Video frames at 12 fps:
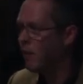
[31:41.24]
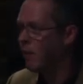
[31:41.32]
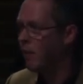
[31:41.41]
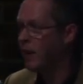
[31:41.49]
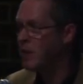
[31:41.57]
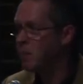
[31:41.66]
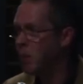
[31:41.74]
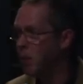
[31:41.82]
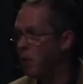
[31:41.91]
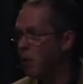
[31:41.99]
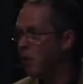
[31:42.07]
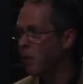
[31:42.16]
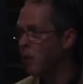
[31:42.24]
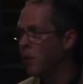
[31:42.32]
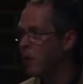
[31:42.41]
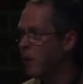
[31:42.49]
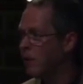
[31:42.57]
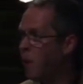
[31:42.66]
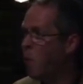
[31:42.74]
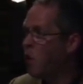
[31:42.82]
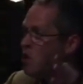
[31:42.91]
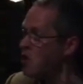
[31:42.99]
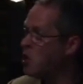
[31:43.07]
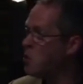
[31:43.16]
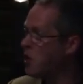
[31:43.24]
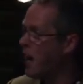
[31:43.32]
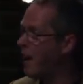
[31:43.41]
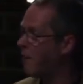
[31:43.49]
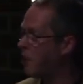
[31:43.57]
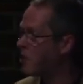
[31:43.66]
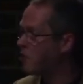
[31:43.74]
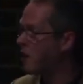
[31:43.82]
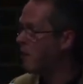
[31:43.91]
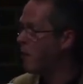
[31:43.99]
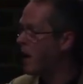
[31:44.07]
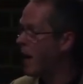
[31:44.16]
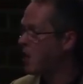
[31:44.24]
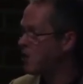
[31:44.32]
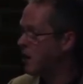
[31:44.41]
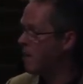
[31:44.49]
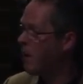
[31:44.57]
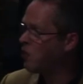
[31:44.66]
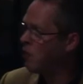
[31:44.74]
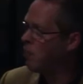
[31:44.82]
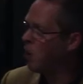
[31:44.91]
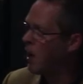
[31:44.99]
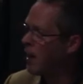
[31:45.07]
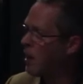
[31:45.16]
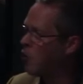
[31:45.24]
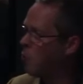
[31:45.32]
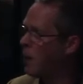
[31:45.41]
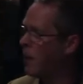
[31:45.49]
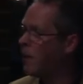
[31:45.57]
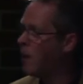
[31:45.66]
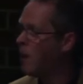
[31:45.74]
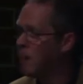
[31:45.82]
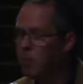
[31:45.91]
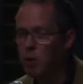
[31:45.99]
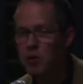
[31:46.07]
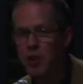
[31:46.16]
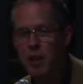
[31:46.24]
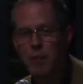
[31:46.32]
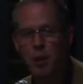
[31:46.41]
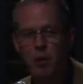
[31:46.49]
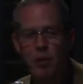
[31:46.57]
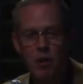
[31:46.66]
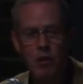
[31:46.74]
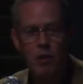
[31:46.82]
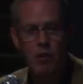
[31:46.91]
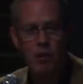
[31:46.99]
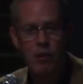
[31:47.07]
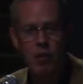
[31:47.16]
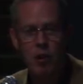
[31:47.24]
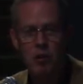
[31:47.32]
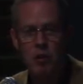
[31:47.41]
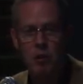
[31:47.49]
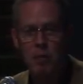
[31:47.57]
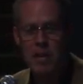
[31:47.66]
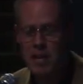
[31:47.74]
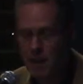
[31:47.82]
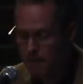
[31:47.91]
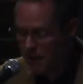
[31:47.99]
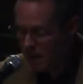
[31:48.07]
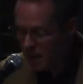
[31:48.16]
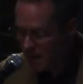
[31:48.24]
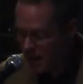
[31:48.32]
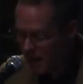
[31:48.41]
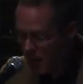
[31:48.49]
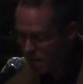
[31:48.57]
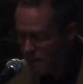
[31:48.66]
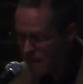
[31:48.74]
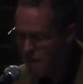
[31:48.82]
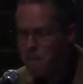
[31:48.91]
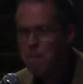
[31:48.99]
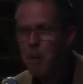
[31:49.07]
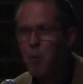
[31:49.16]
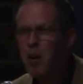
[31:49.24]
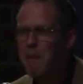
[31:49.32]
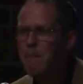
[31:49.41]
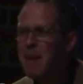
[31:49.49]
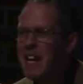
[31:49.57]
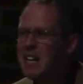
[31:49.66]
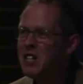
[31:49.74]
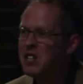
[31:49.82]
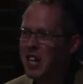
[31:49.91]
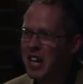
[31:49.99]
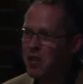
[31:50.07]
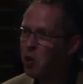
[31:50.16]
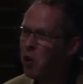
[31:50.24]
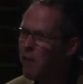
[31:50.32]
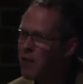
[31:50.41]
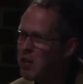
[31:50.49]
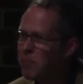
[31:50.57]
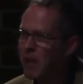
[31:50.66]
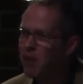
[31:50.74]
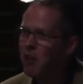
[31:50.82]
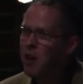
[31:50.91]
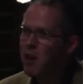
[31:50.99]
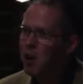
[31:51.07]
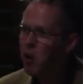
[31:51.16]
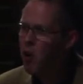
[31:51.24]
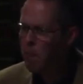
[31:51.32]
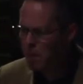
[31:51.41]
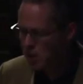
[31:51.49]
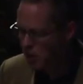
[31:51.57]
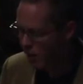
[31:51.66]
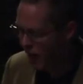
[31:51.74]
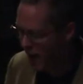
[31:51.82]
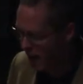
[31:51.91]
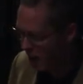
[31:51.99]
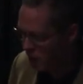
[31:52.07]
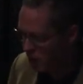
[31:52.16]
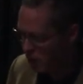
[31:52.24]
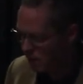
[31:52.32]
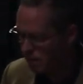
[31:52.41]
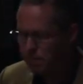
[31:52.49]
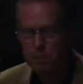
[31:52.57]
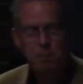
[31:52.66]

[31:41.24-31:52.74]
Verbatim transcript: Facebook. They want you to have an extreme reaction. It makes you more likely to spend more time on, on social media. Um, but what it means is, all of this means, corporate surveillance